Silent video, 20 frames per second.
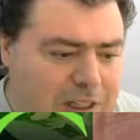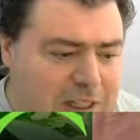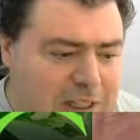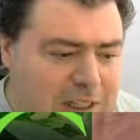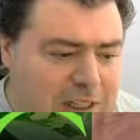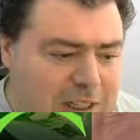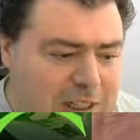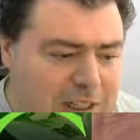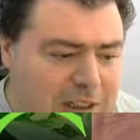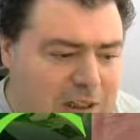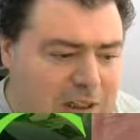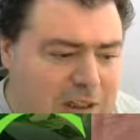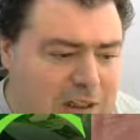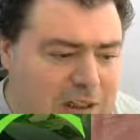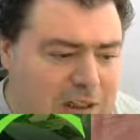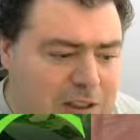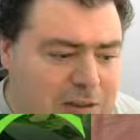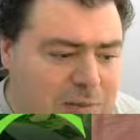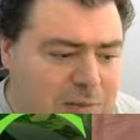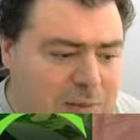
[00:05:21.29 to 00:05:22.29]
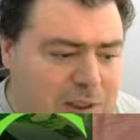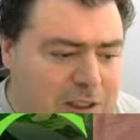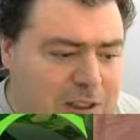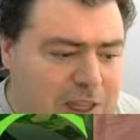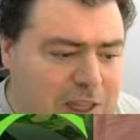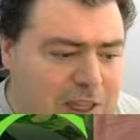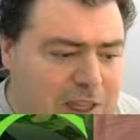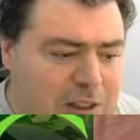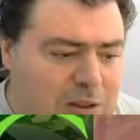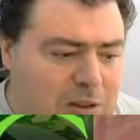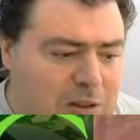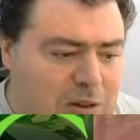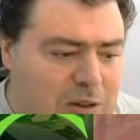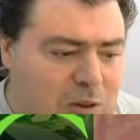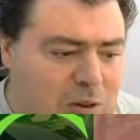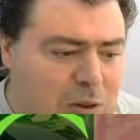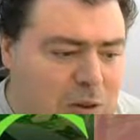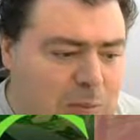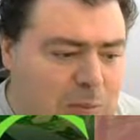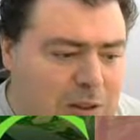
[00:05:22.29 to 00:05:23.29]
And then it'll give me a
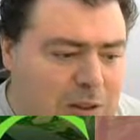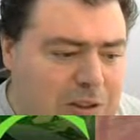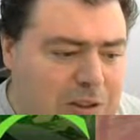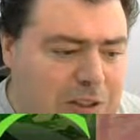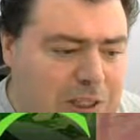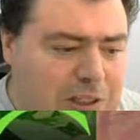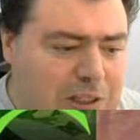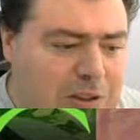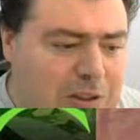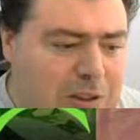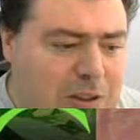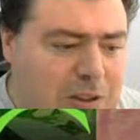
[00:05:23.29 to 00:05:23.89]
2%